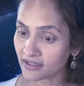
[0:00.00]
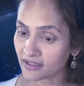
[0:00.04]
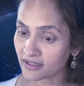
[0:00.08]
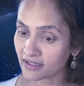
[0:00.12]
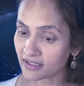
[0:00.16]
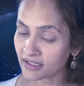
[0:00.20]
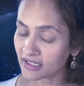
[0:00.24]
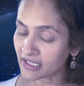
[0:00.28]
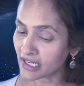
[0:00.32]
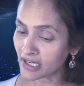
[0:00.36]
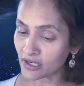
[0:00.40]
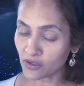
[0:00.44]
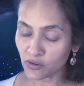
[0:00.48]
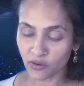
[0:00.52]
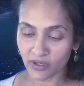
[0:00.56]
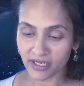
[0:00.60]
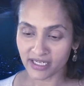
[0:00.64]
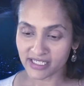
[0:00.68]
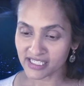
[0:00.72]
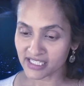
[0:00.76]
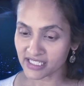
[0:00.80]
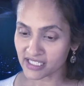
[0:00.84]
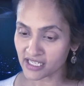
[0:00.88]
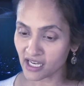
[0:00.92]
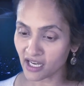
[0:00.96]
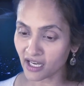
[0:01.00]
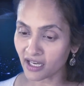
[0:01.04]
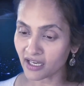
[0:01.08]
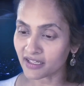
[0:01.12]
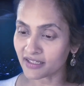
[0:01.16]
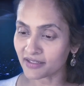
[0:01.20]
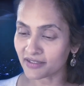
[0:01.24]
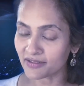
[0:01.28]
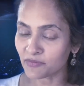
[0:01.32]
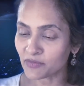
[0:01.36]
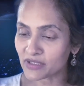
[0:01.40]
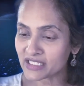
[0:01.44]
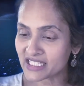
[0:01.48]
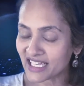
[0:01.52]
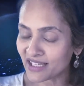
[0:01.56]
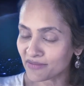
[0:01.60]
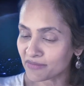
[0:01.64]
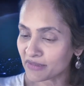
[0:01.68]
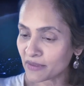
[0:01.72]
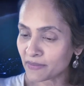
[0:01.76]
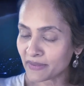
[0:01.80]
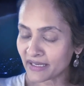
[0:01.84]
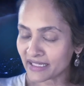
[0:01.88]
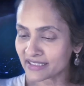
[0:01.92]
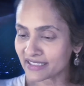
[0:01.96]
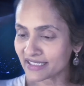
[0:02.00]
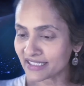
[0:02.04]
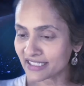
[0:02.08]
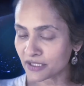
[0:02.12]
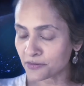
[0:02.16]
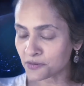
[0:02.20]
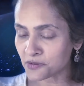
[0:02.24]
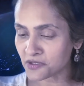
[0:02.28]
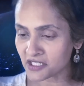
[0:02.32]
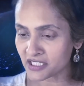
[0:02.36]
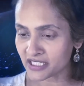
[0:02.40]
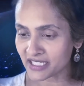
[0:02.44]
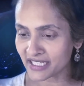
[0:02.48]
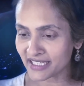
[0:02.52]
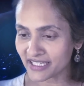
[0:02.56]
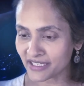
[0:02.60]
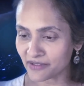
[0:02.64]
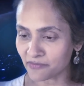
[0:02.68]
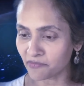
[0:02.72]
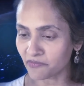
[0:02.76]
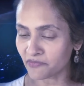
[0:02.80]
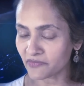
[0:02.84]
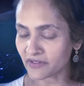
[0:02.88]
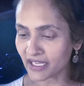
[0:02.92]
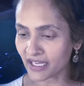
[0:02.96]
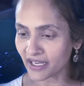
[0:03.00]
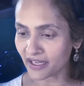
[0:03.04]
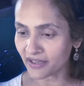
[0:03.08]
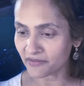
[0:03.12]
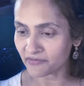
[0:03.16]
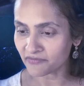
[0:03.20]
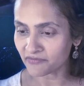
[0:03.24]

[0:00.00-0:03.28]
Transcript: No, I did not. But tell me about the Egyptian team. Yeah.